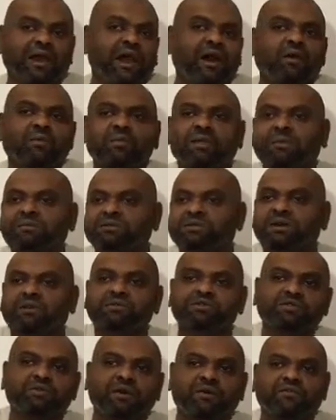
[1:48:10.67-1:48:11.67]
help
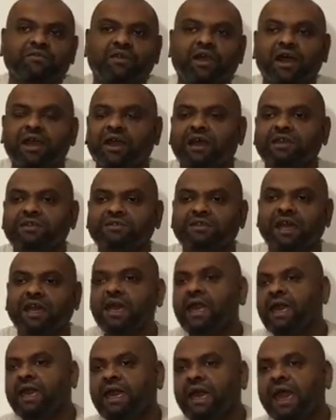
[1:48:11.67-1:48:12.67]
themselves to a fryer. It's like,
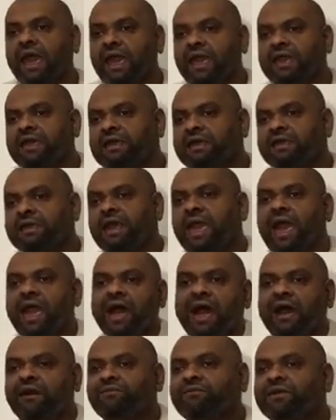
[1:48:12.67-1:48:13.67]
hey, yeah,
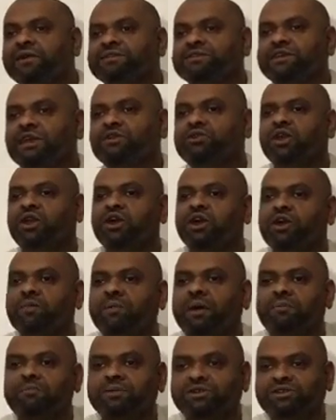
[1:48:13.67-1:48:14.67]
I fancy a doner
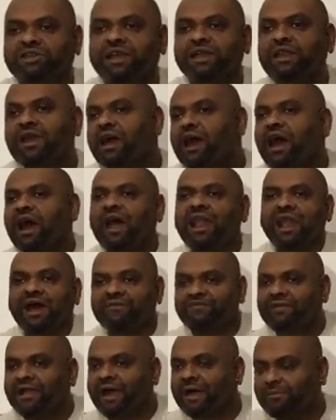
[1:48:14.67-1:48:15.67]
kebab machine, I'll
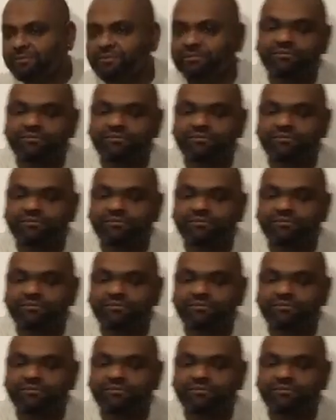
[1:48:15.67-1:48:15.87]
have that.